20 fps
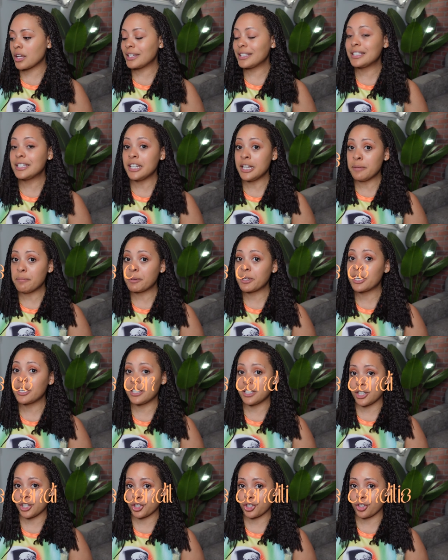deep
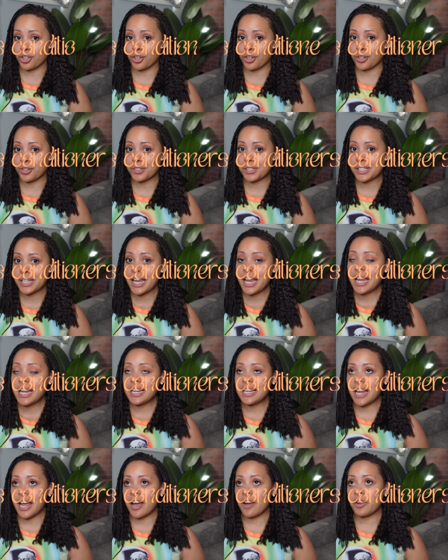conditioners.
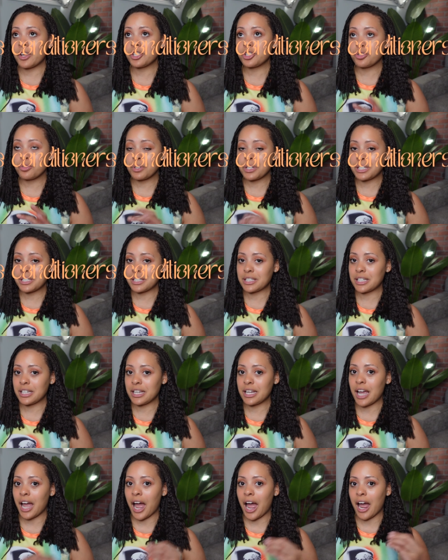Now, as you can
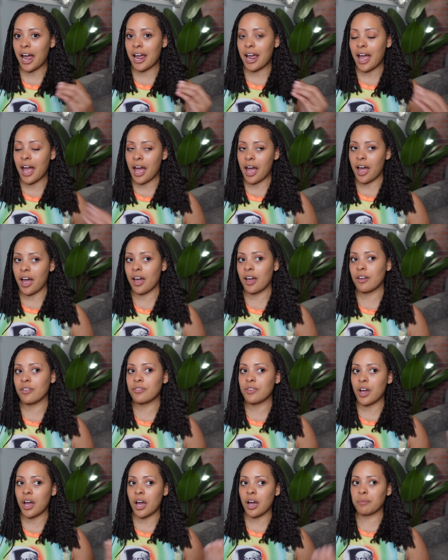see, I
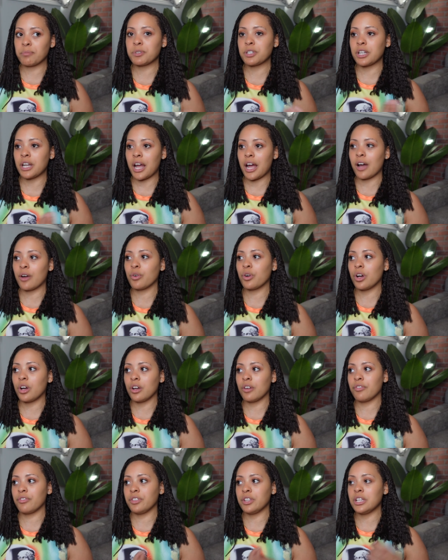have opted out
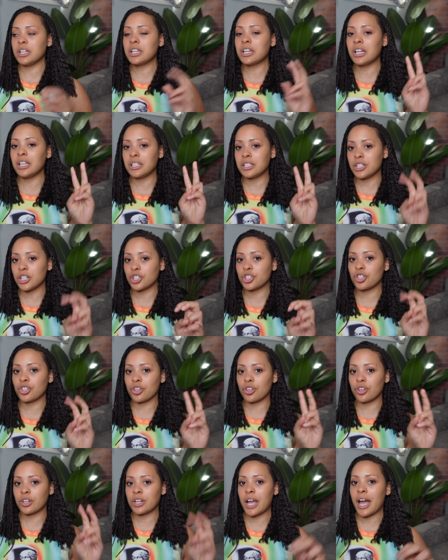of the
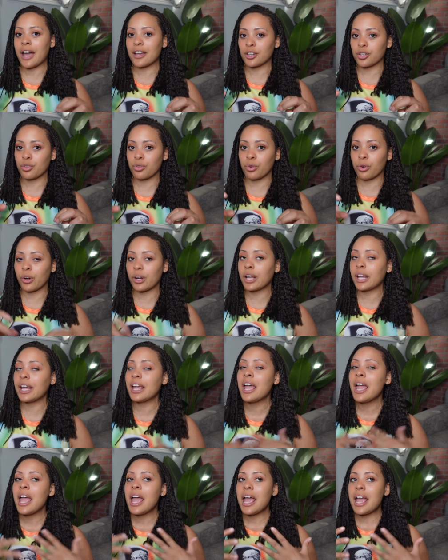conditioner
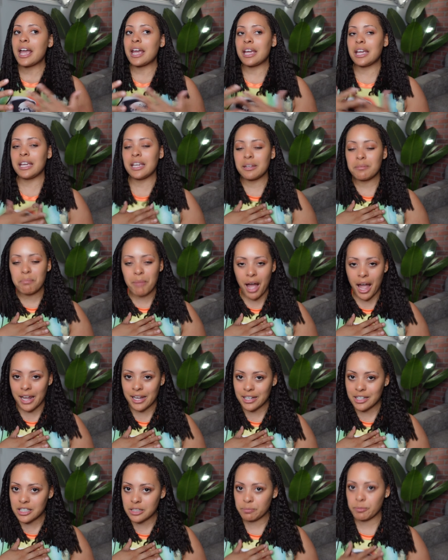category in my
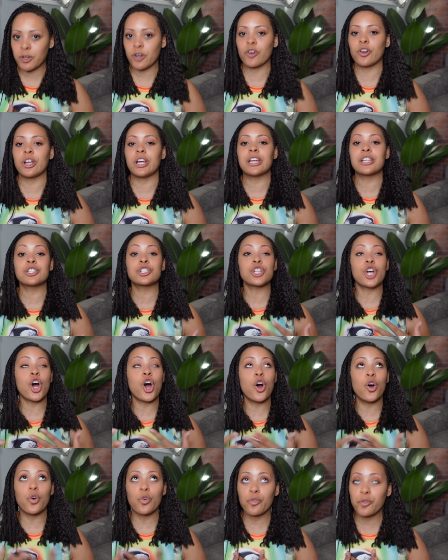experience
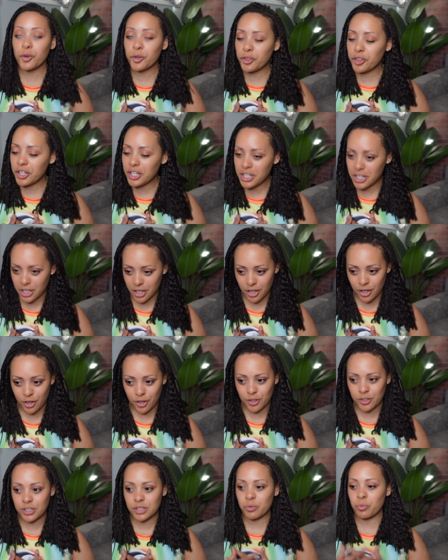over the
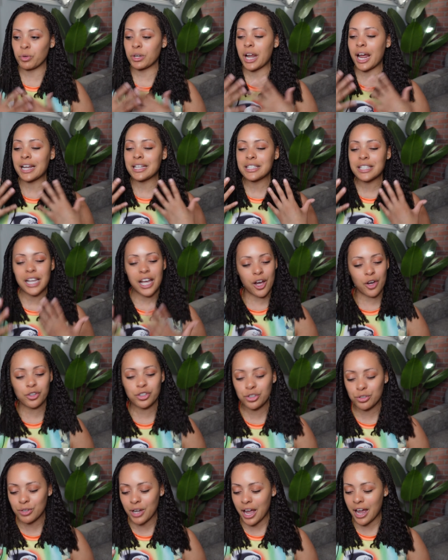years. When I tell
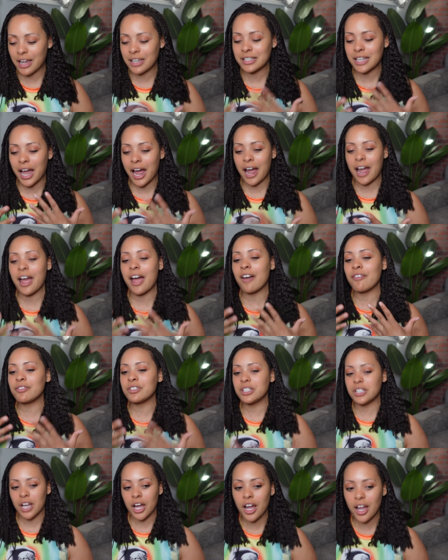you guys, I
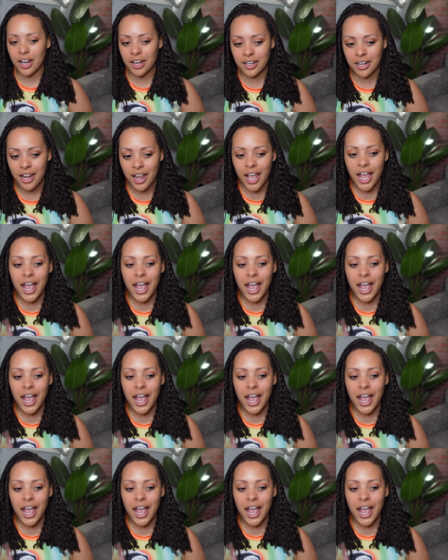have done